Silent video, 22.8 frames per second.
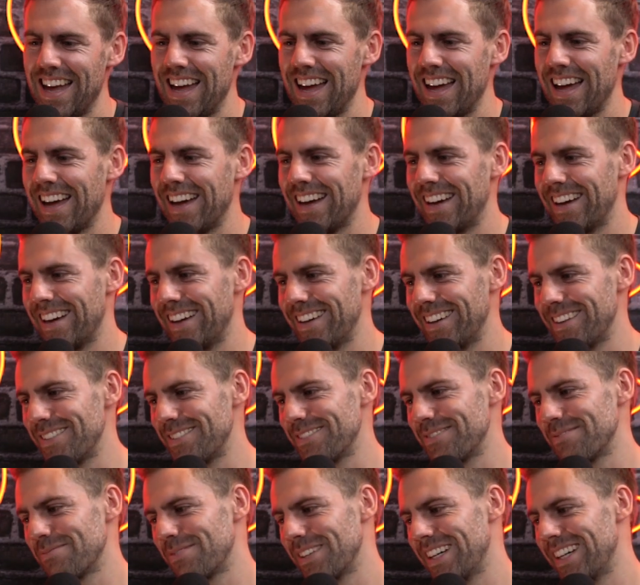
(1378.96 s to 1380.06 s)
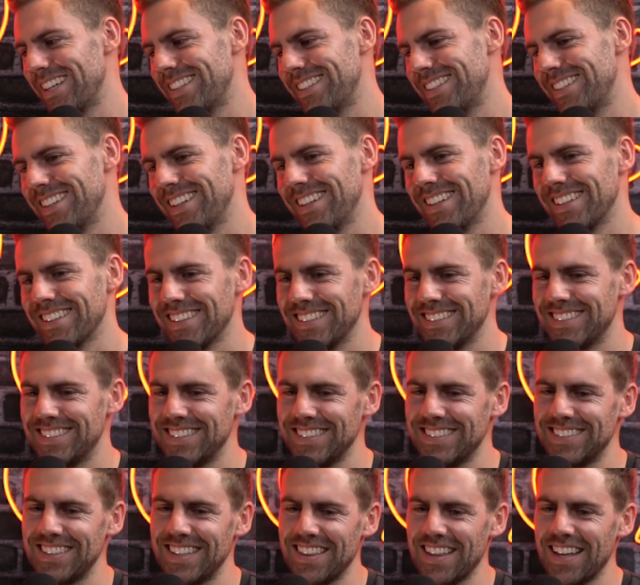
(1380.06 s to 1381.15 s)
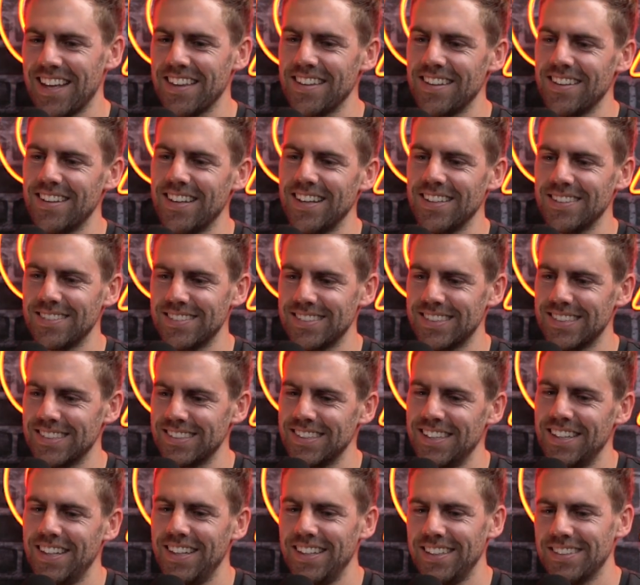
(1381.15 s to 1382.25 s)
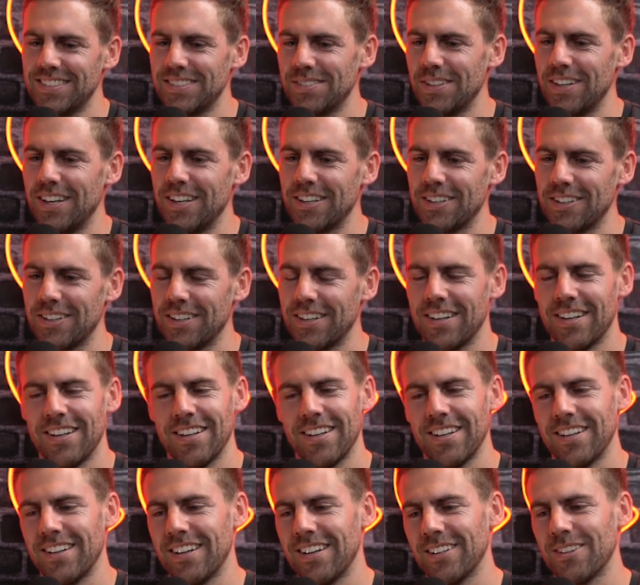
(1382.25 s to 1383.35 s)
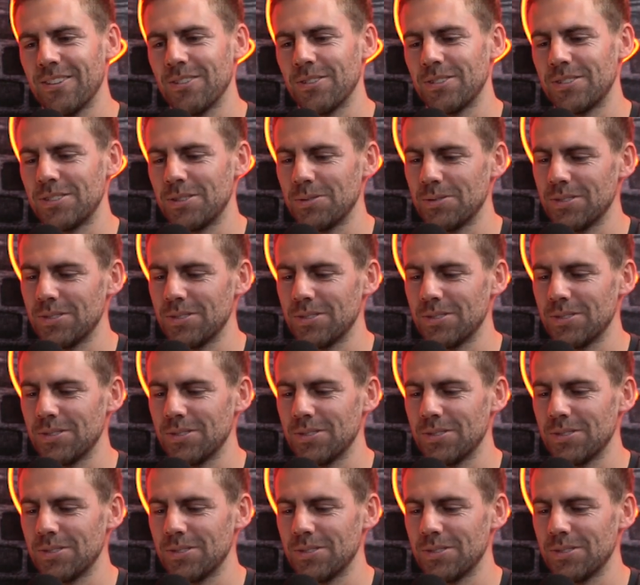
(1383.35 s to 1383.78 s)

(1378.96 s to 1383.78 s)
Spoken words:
But yeah, she said the other day it's really good, and I thought she